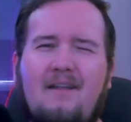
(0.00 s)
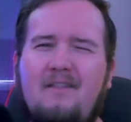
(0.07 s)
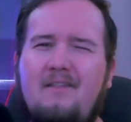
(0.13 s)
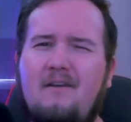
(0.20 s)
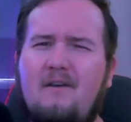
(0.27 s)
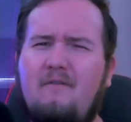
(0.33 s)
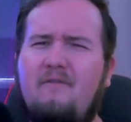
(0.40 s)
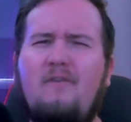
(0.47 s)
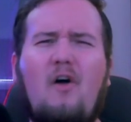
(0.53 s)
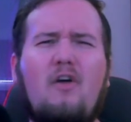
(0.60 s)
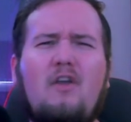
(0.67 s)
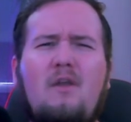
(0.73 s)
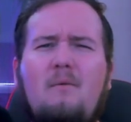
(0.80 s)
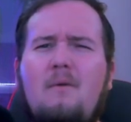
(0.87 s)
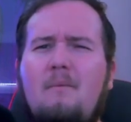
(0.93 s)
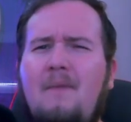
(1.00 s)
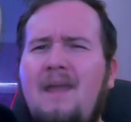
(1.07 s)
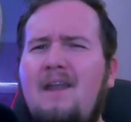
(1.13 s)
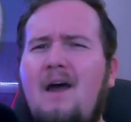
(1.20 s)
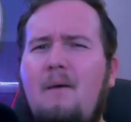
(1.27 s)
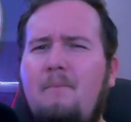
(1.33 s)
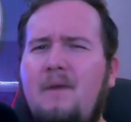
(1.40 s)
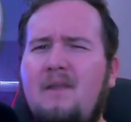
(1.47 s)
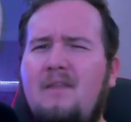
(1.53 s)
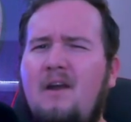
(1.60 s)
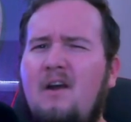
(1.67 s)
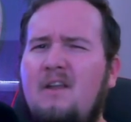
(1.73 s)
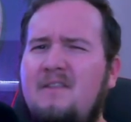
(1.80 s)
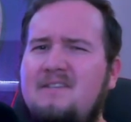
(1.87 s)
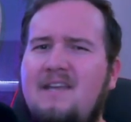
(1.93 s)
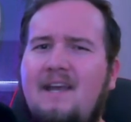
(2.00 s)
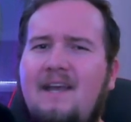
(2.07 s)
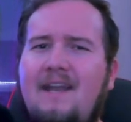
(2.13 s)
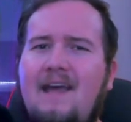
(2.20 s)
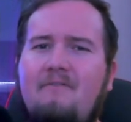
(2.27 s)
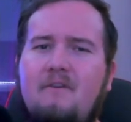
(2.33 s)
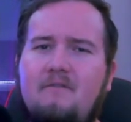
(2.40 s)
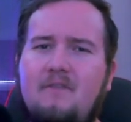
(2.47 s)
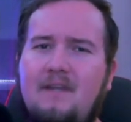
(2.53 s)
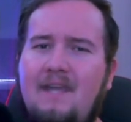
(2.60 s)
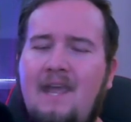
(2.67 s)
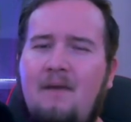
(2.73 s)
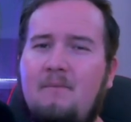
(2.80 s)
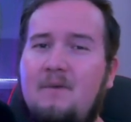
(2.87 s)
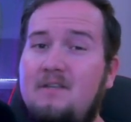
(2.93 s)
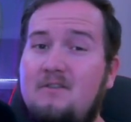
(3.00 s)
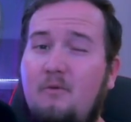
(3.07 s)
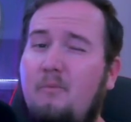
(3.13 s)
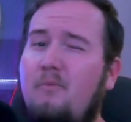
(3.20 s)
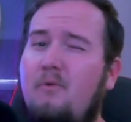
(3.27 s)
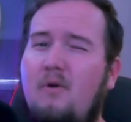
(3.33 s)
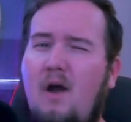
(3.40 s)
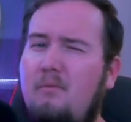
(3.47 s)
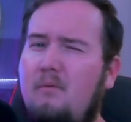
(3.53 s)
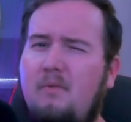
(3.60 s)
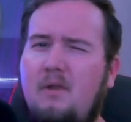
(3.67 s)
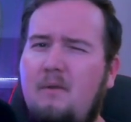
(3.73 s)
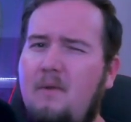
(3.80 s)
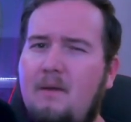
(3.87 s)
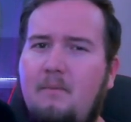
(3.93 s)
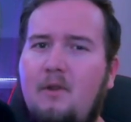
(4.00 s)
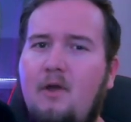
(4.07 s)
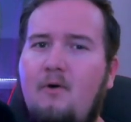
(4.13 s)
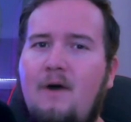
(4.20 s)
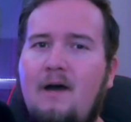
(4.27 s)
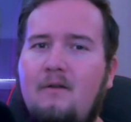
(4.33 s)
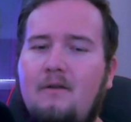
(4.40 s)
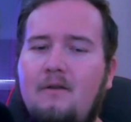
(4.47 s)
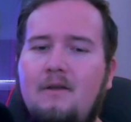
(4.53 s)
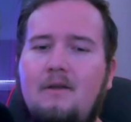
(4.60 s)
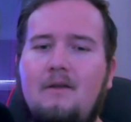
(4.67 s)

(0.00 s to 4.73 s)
the volume may not be there in the second half of the game because it'll probably be a blowout.